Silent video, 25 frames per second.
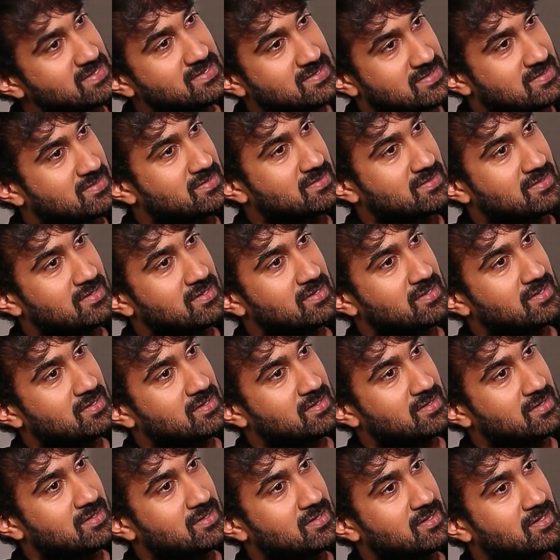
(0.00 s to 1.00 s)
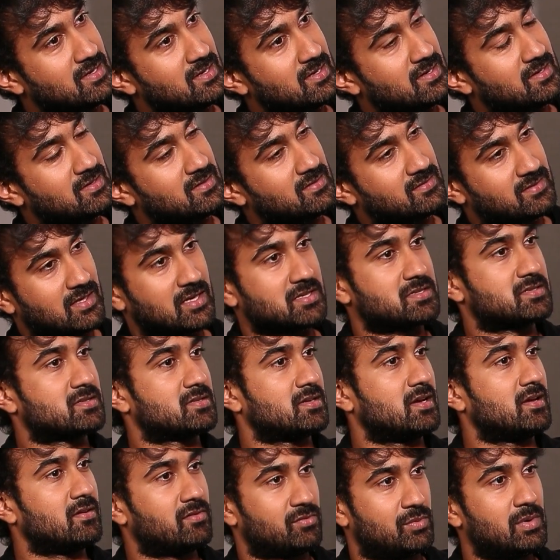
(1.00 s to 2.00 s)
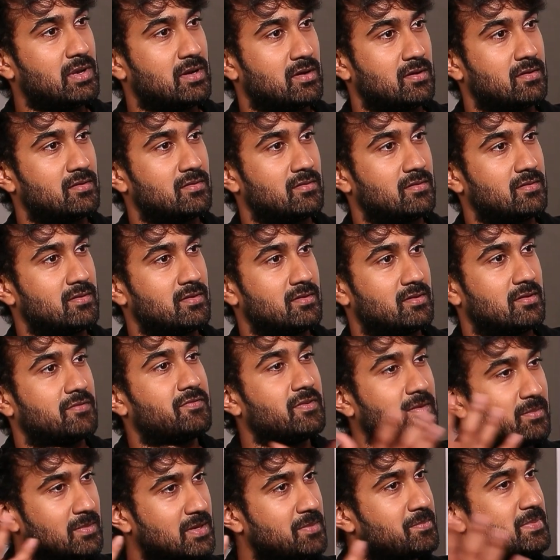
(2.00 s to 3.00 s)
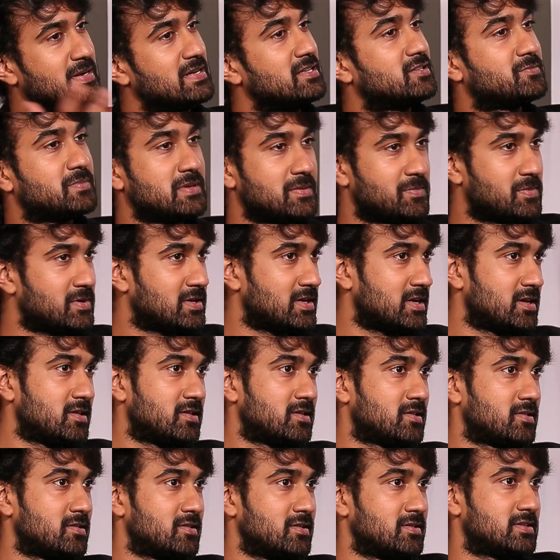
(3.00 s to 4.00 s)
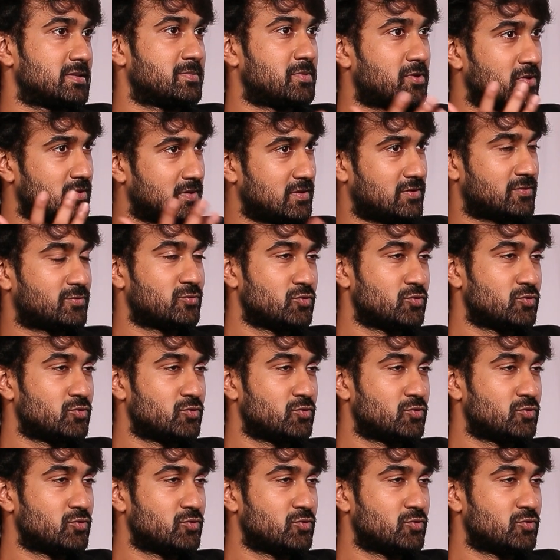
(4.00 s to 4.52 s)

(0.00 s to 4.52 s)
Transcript: is such as well. It's a film that brings people together. It's about these